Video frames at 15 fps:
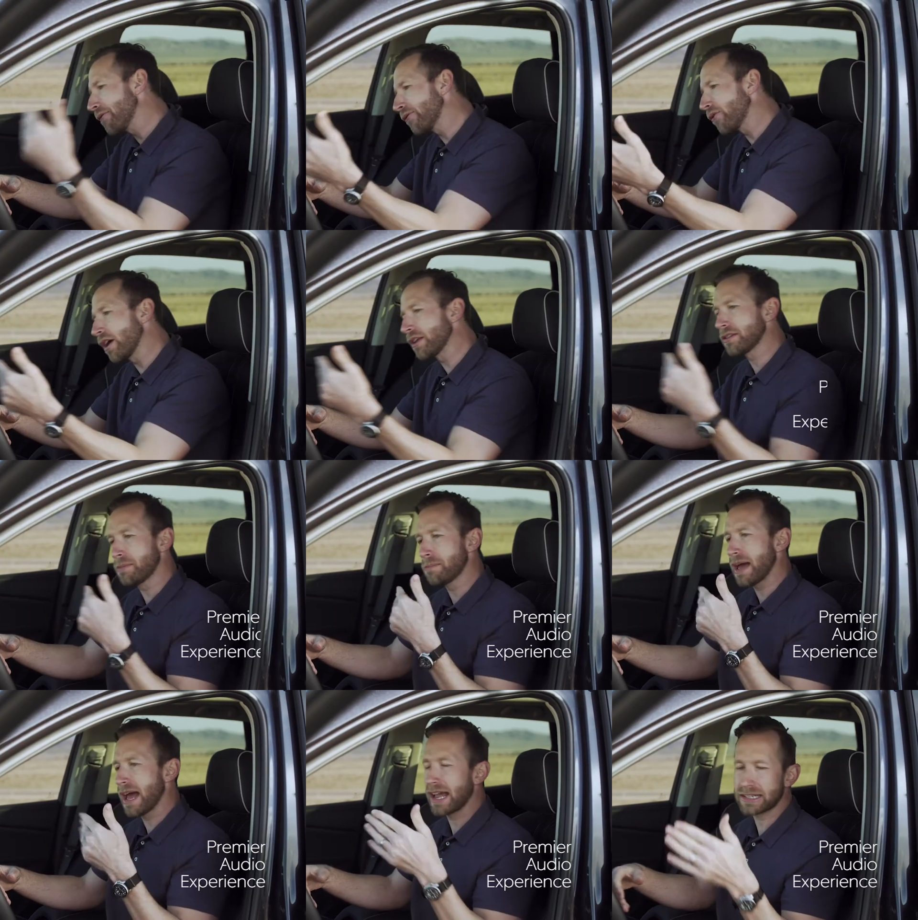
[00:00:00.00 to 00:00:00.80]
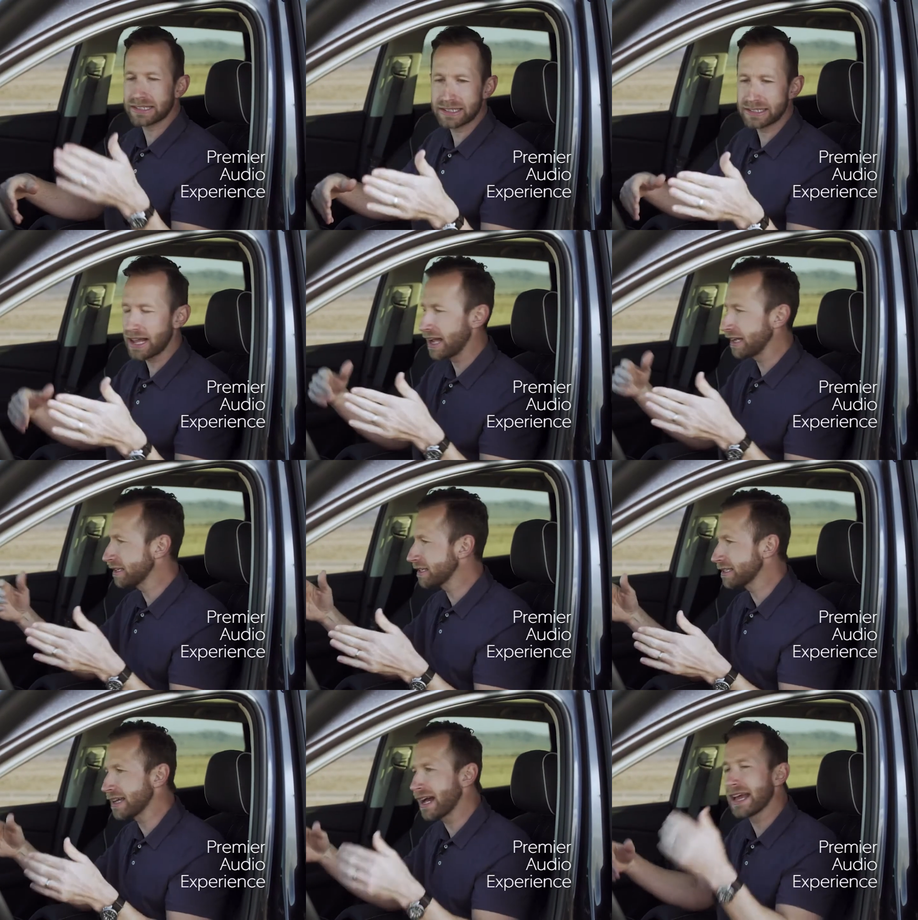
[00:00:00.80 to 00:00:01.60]
a front to back, side
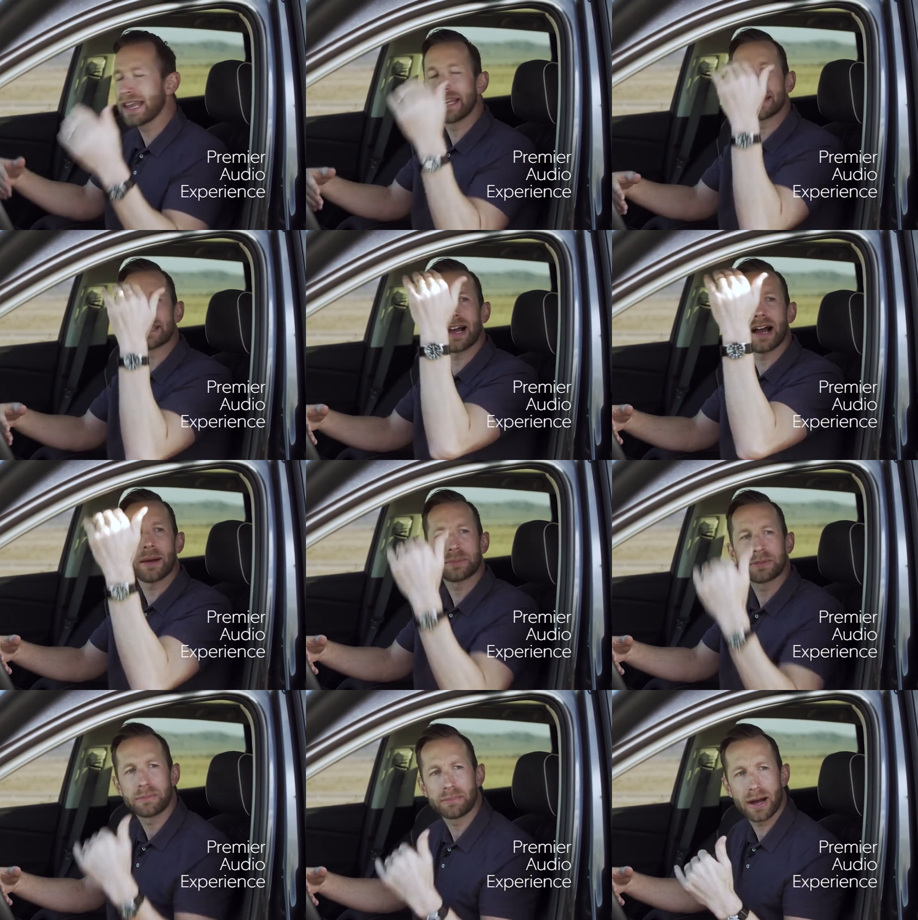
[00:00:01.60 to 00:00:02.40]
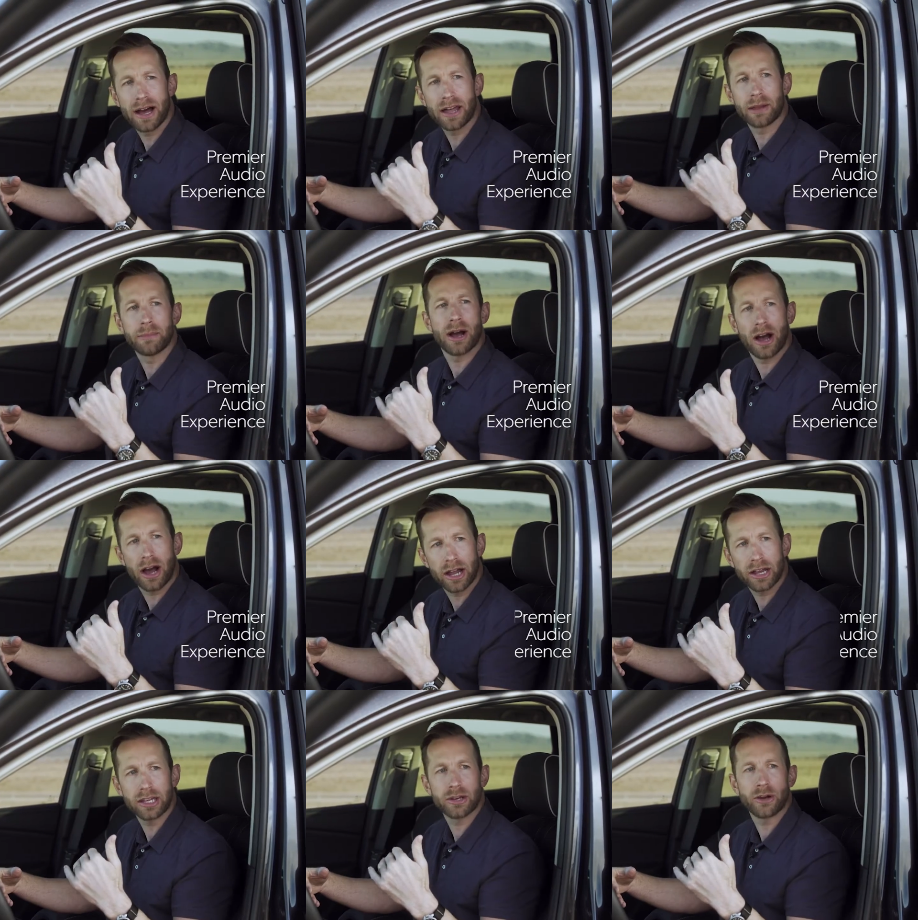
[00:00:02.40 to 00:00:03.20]
to side, and top to bottom
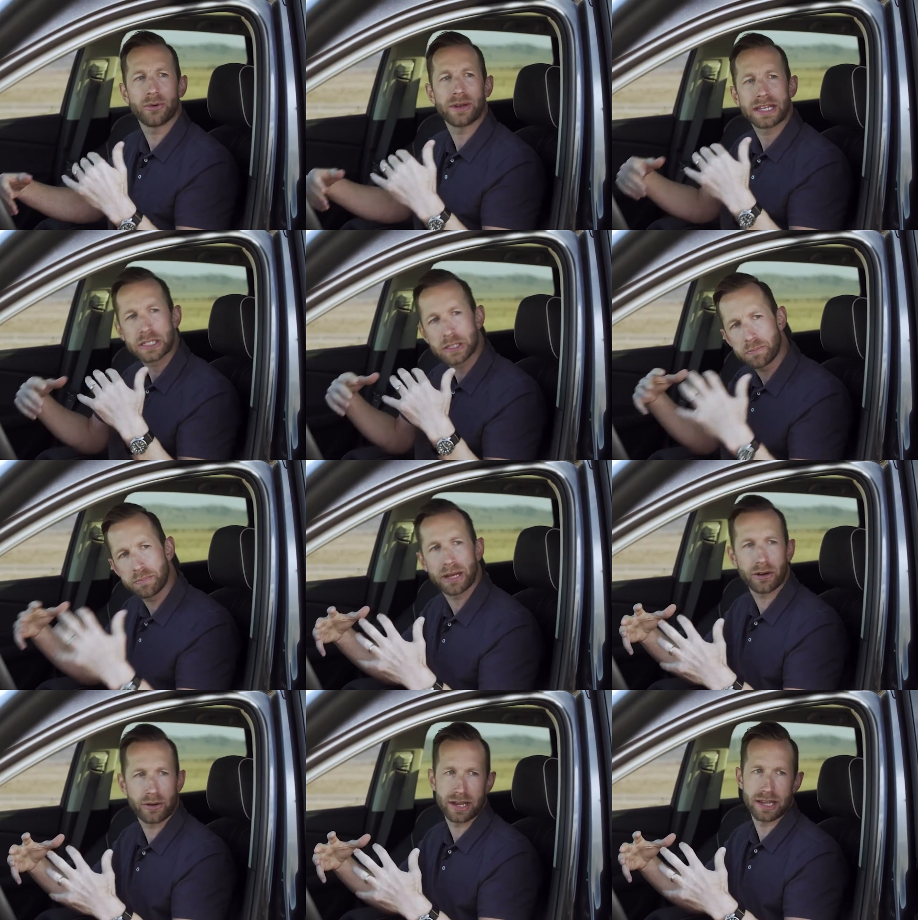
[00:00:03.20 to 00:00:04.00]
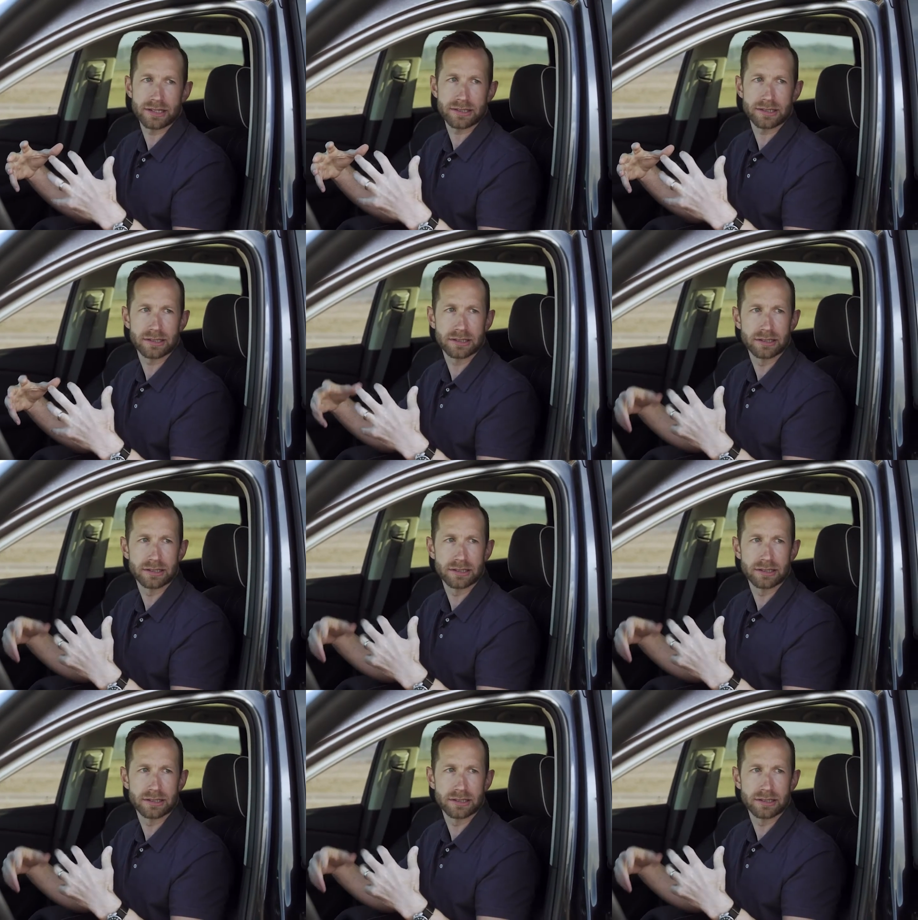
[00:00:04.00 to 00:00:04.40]
audio experience.